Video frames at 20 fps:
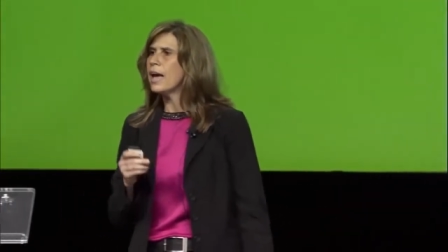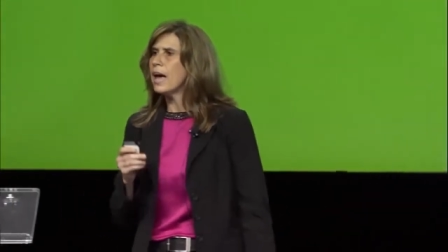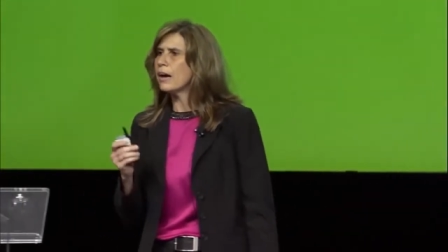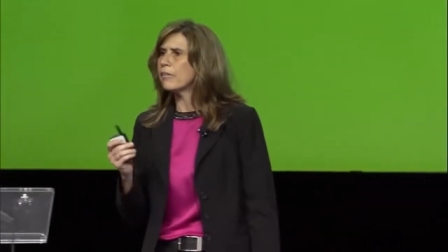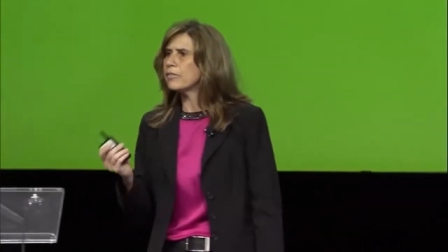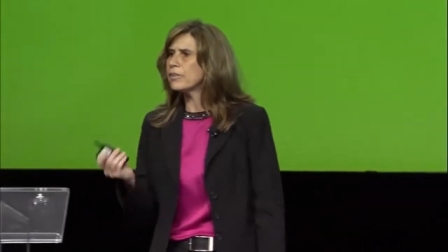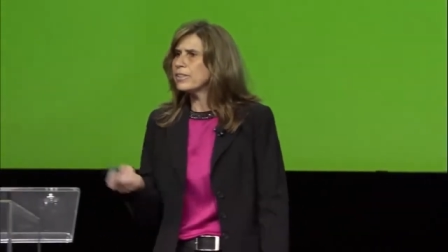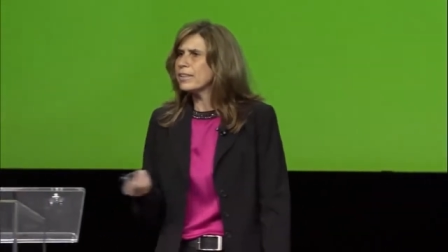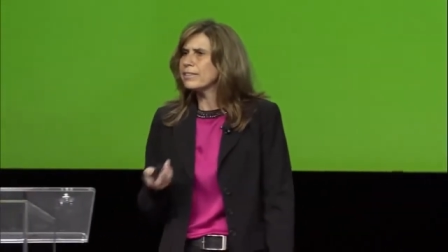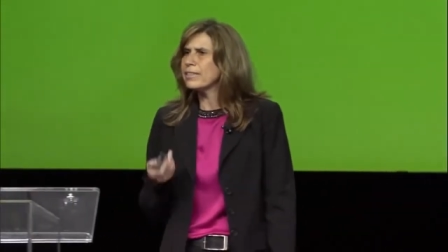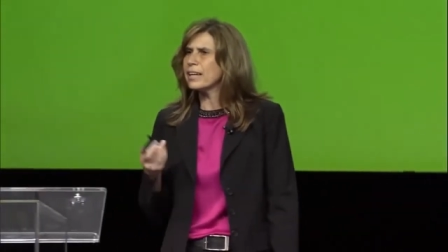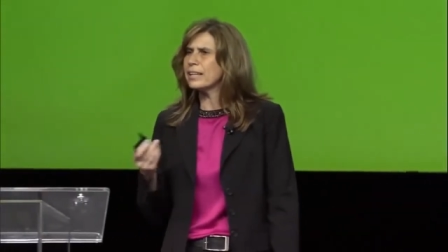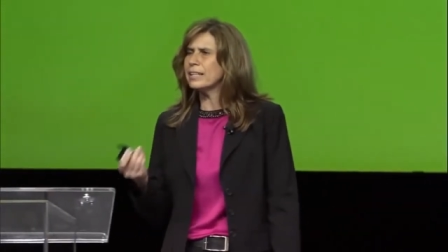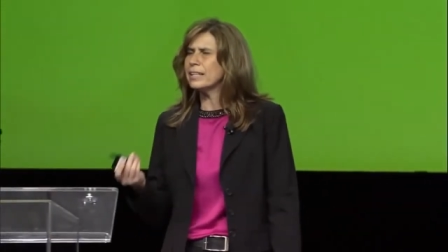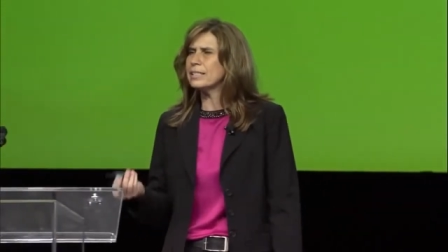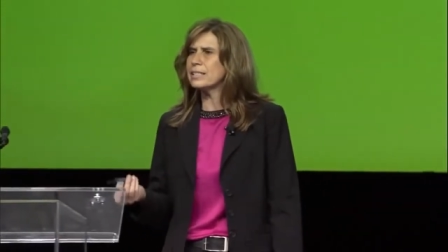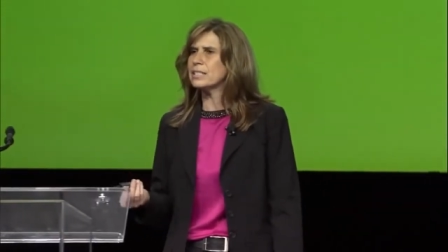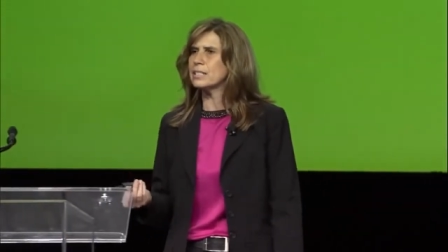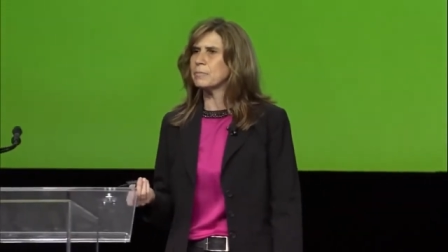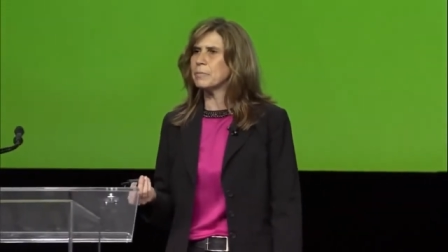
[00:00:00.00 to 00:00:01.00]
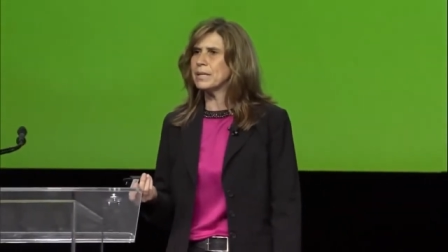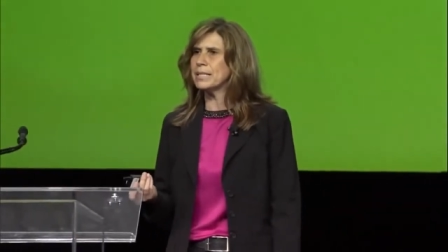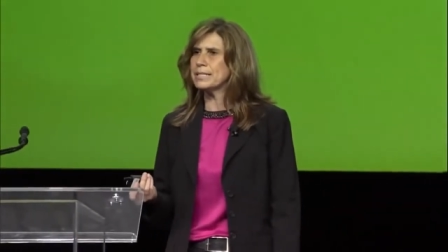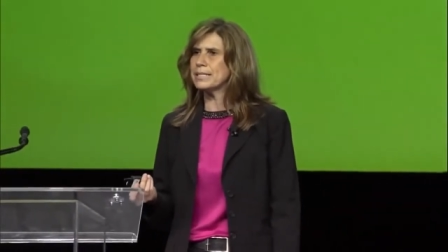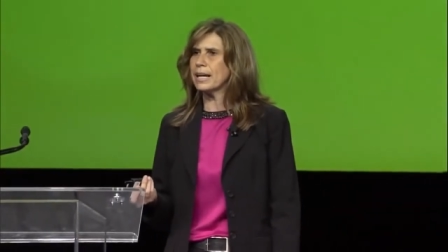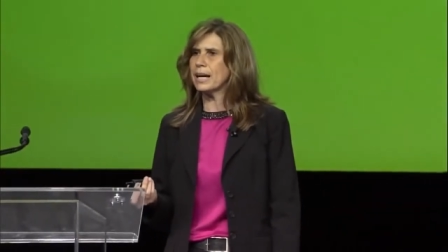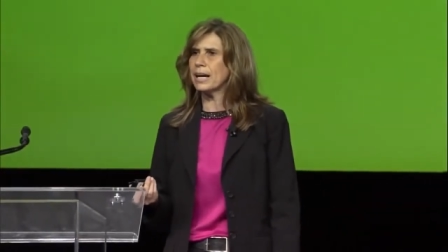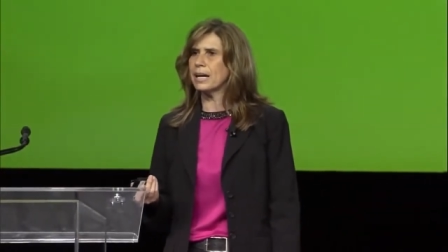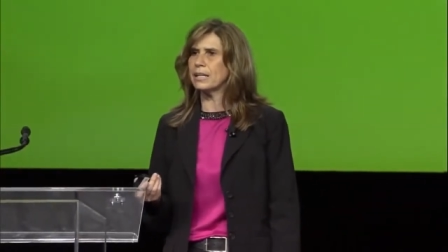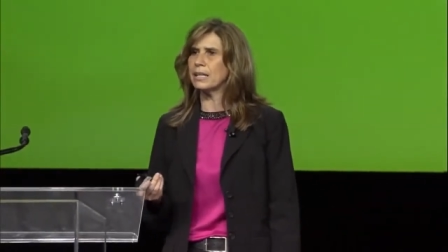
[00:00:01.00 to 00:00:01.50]
everything that needs to be
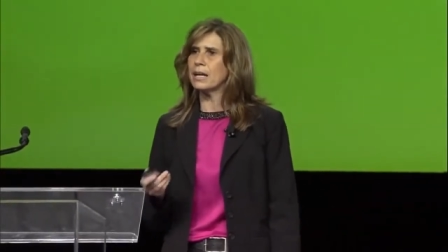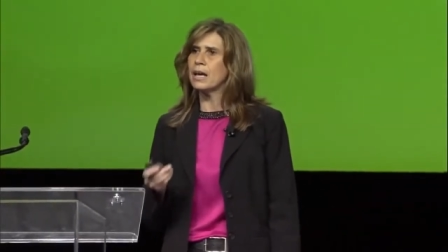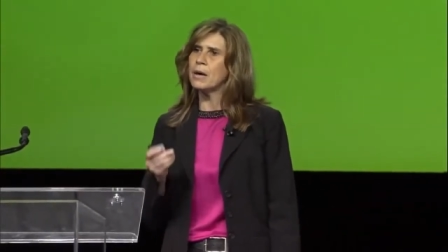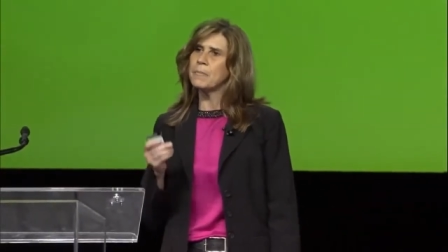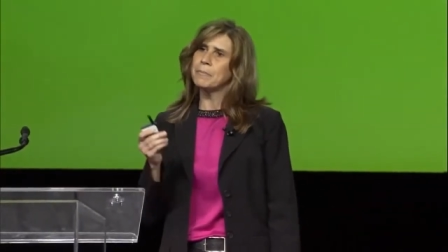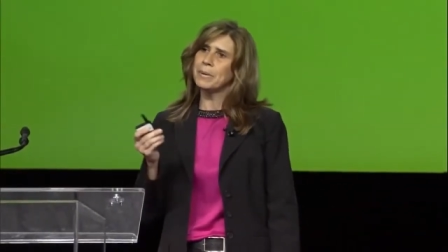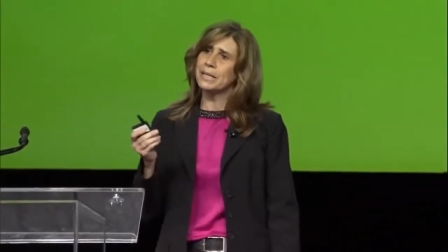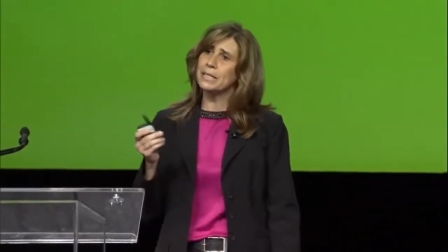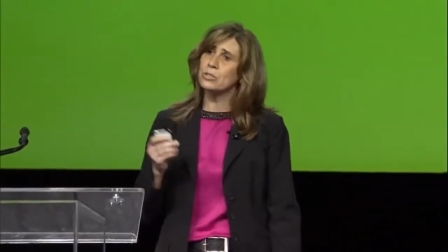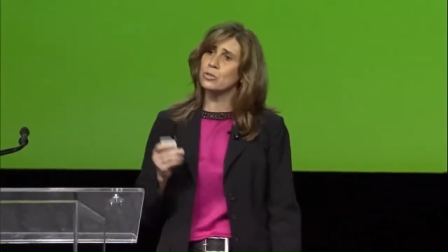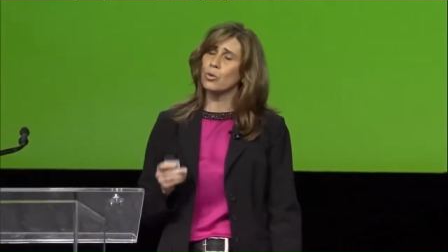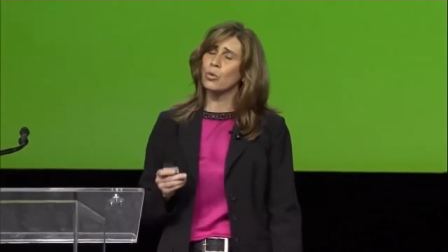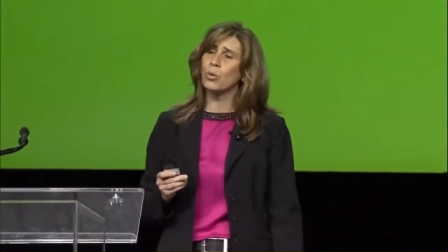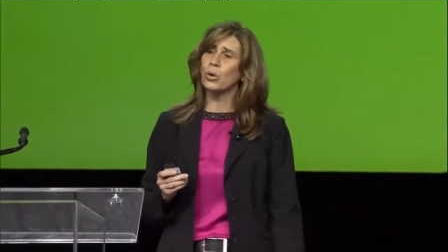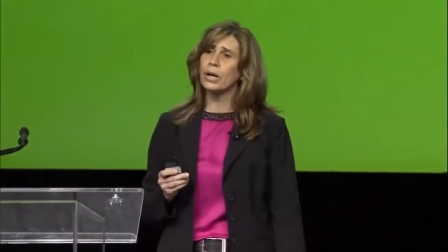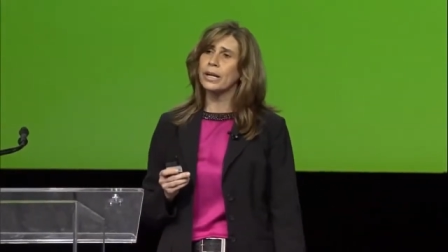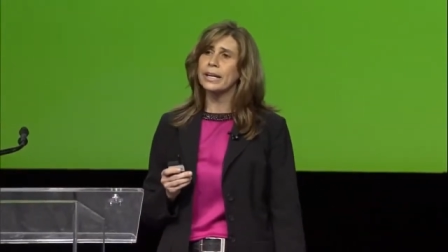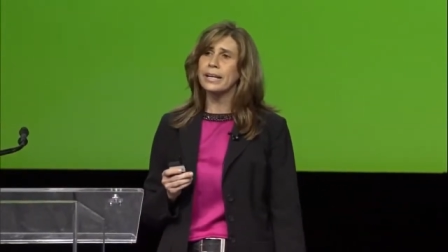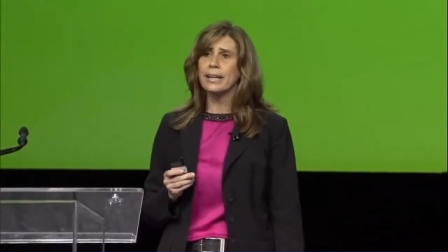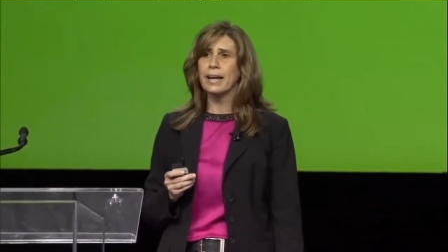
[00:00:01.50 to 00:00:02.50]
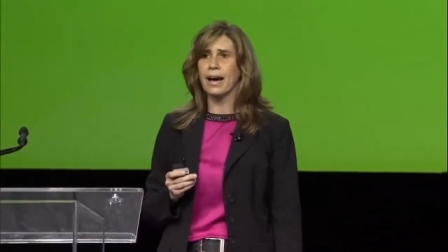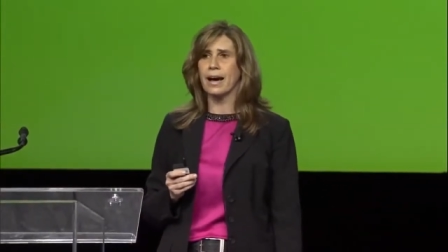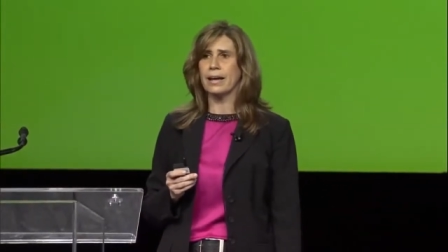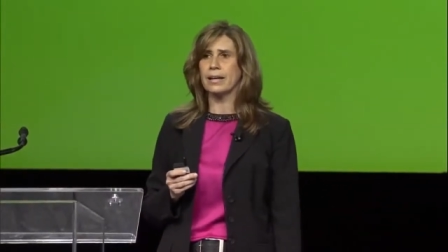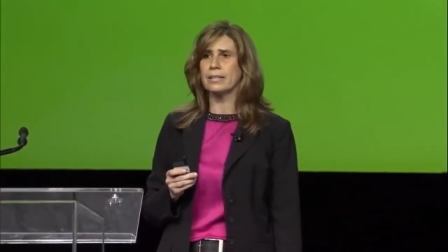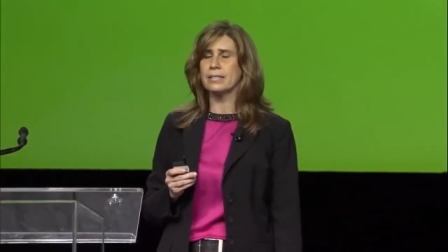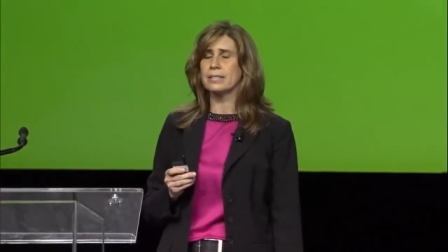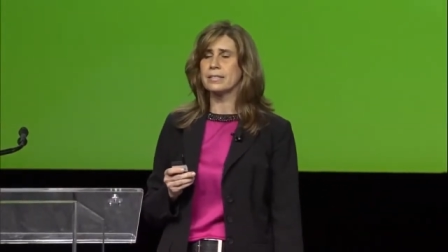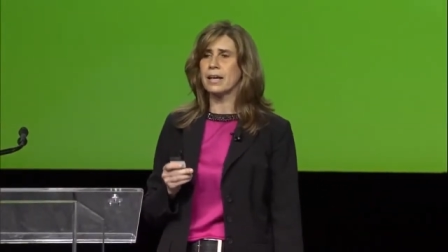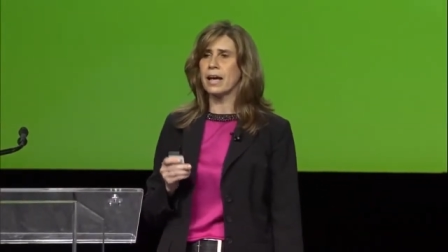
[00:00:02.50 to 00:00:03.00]
done, but it's
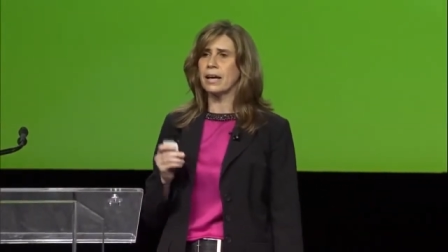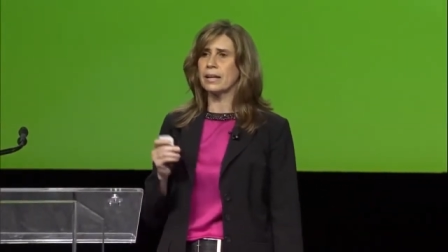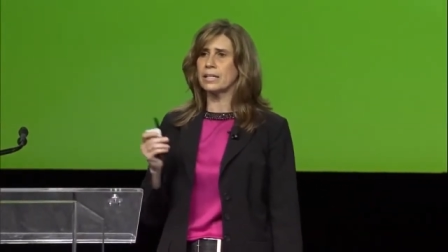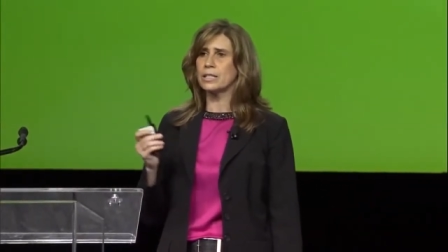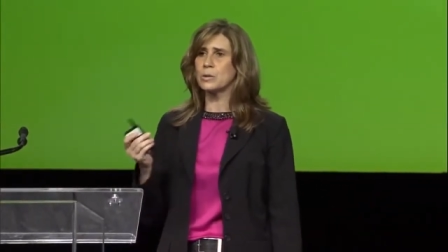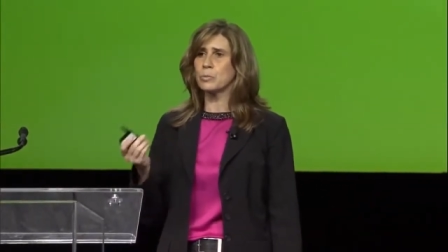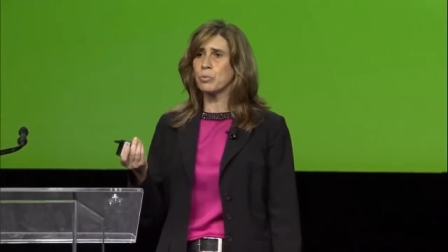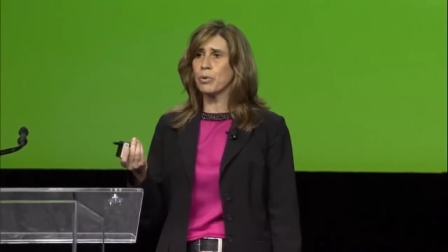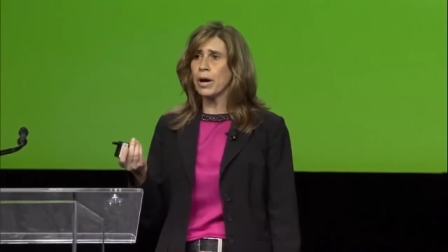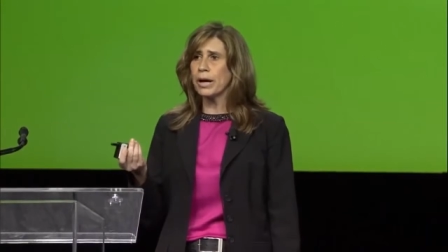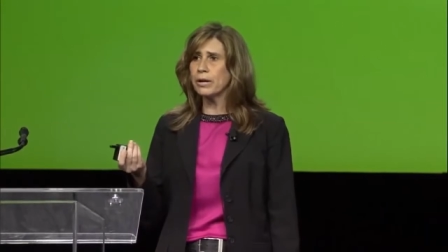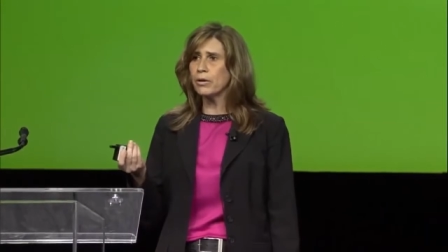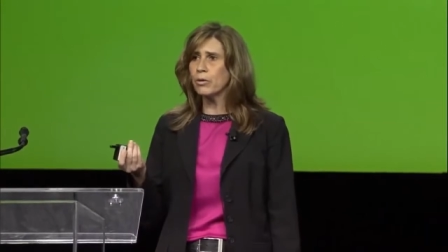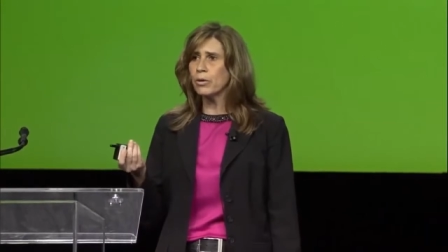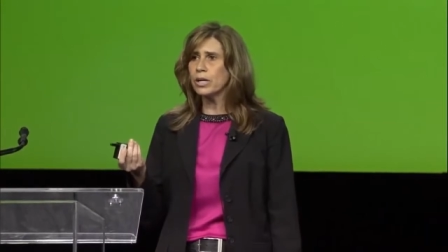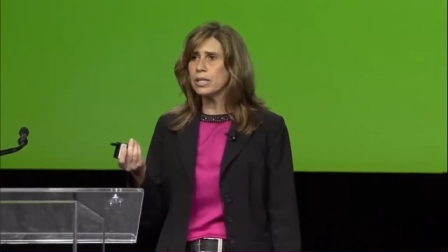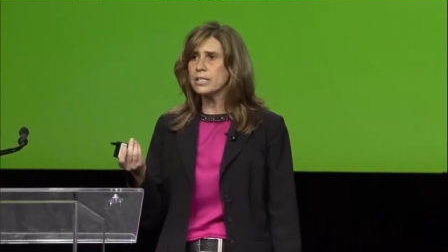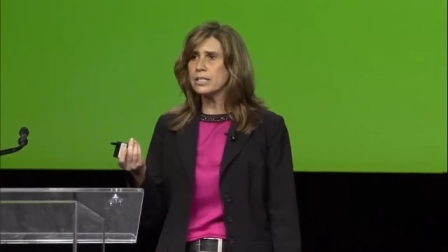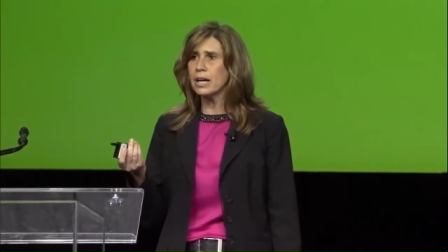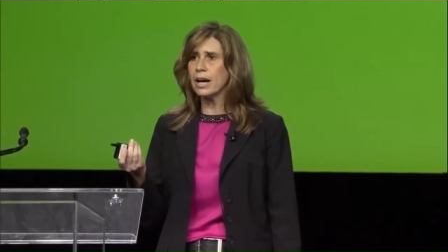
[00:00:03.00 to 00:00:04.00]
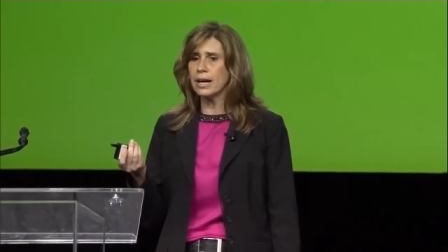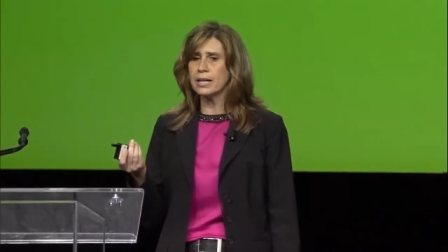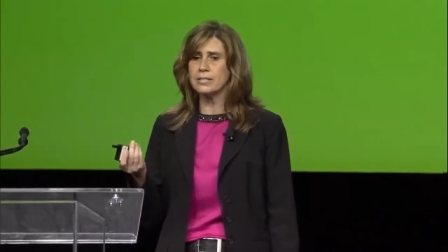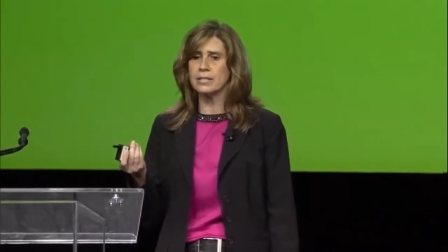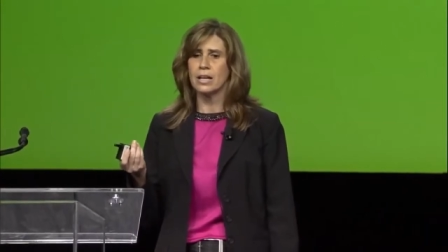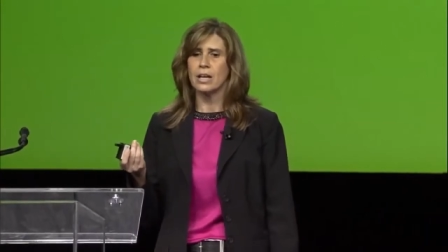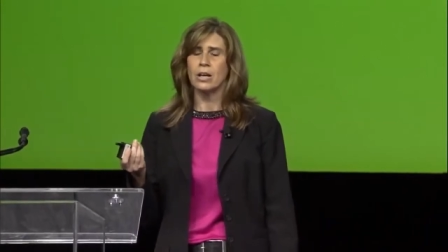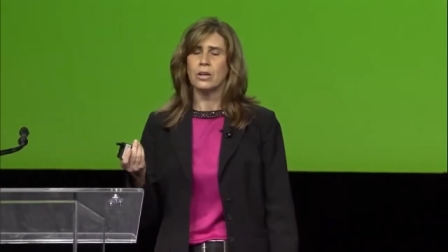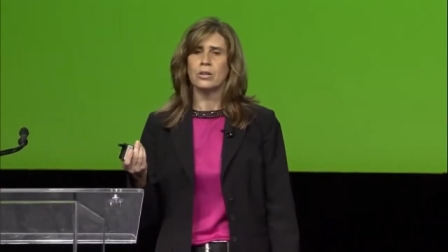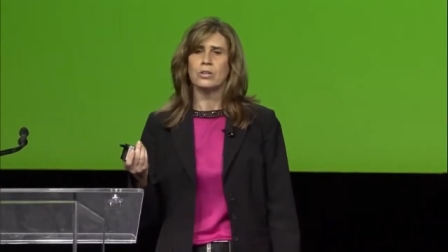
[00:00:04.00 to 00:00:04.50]
organized and it's prioritized.